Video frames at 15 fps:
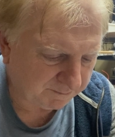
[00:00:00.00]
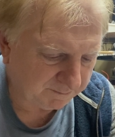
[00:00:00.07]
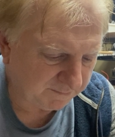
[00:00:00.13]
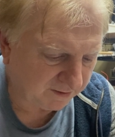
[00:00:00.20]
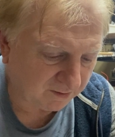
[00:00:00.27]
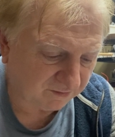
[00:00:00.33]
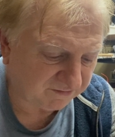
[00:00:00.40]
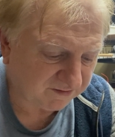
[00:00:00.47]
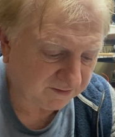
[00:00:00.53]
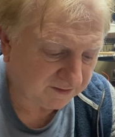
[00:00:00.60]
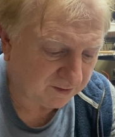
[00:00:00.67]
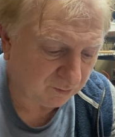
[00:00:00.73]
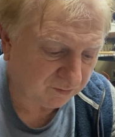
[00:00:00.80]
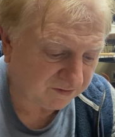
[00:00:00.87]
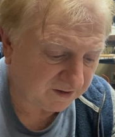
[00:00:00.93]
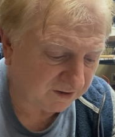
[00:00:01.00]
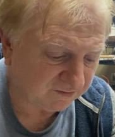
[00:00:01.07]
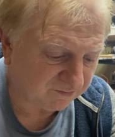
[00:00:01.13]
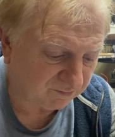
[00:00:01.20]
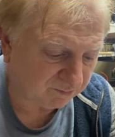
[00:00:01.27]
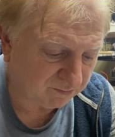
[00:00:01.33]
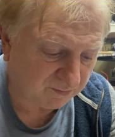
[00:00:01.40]
because
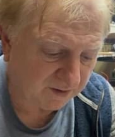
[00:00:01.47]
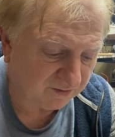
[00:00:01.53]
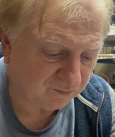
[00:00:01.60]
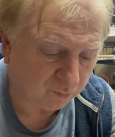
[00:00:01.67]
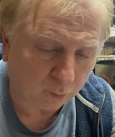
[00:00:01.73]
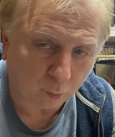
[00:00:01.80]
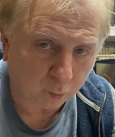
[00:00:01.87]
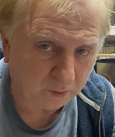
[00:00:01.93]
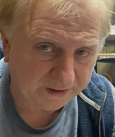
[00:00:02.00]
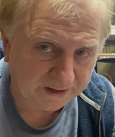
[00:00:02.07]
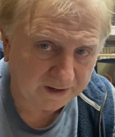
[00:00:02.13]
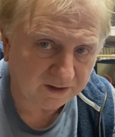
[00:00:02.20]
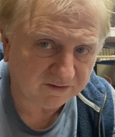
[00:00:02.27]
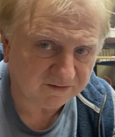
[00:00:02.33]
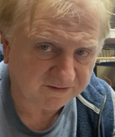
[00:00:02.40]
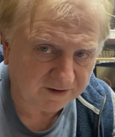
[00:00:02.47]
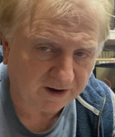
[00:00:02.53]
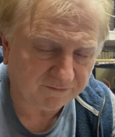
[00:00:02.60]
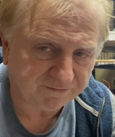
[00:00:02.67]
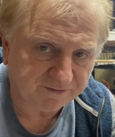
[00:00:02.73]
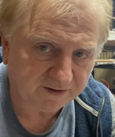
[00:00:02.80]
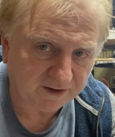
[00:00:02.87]
there's weird
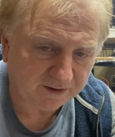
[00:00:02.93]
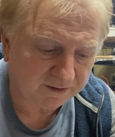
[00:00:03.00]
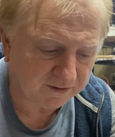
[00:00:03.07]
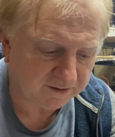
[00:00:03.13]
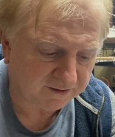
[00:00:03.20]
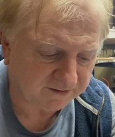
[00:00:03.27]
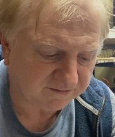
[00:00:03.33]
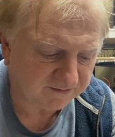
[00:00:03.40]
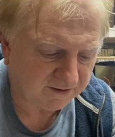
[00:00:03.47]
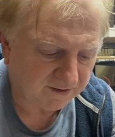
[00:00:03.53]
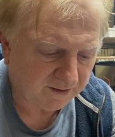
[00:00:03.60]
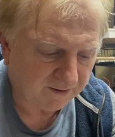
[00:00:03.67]
stuff in these.